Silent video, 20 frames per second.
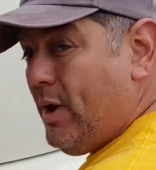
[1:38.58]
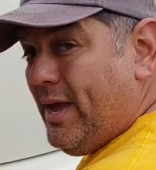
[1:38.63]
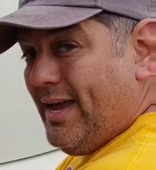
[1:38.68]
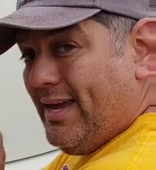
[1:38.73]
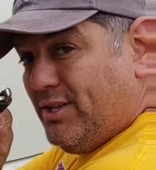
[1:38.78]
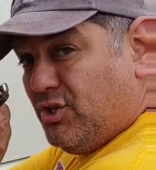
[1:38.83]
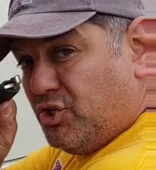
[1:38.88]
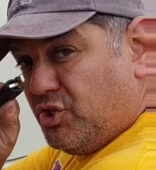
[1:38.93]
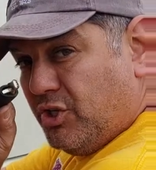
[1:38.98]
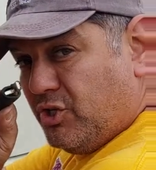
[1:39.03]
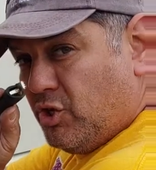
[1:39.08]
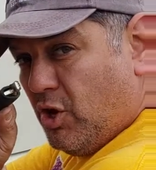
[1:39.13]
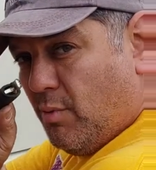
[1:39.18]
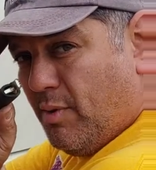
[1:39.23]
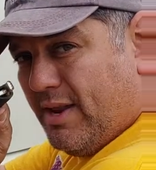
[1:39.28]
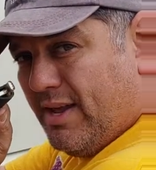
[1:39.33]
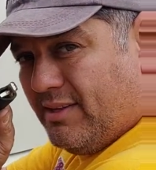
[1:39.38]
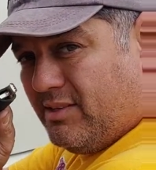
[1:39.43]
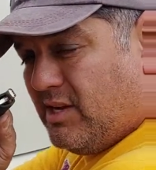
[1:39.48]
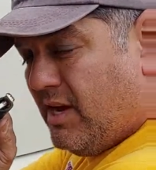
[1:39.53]
hitch is
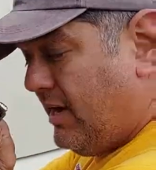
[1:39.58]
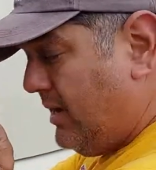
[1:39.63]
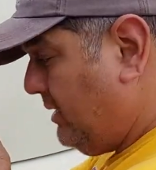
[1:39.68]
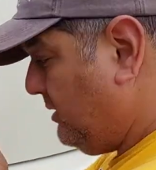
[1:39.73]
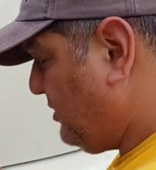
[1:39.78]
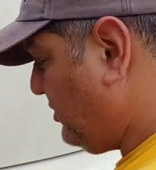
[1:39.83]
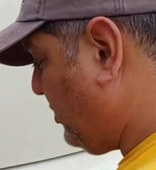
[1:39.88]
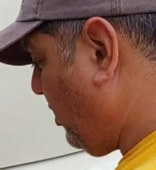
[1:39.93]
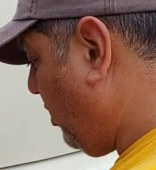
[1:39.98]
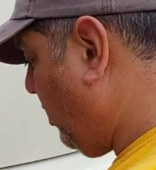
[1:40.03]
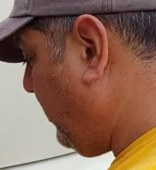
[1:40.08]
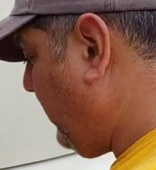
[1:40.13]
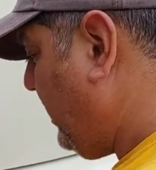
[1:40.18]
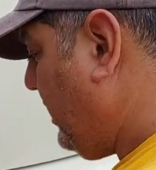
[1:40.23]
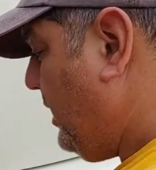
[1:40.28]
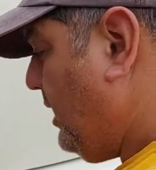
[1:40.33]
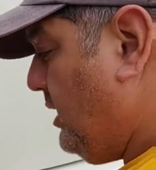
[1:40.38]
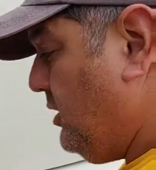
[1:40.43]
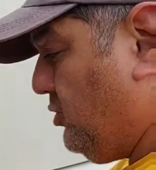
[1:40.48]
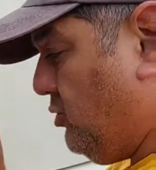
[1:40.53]
already installed.
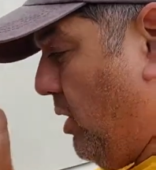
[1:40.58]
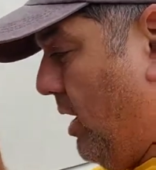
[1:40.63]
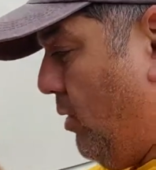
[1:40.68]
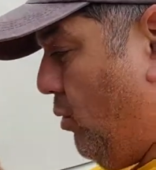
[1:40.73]
So I